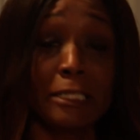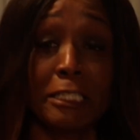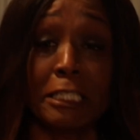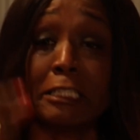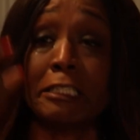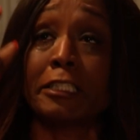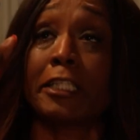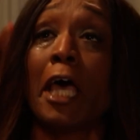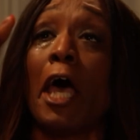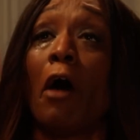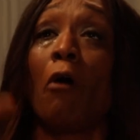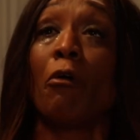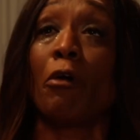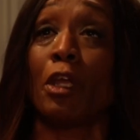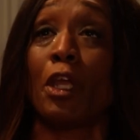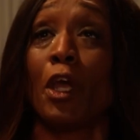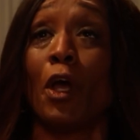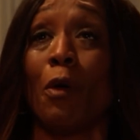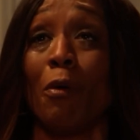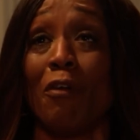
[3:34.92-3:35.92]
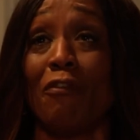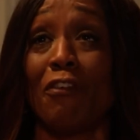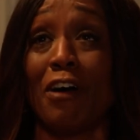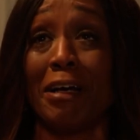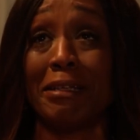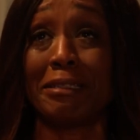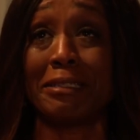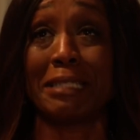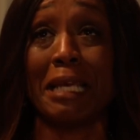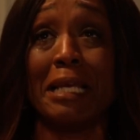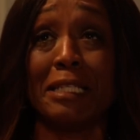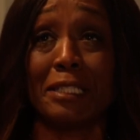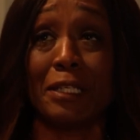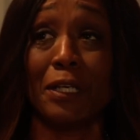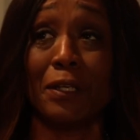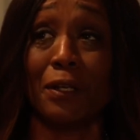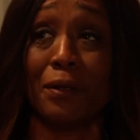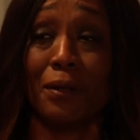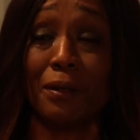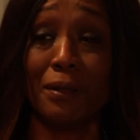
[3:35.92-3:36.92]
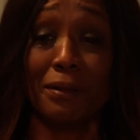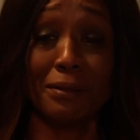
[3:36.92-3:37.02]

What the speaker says: to tell you if I didn't.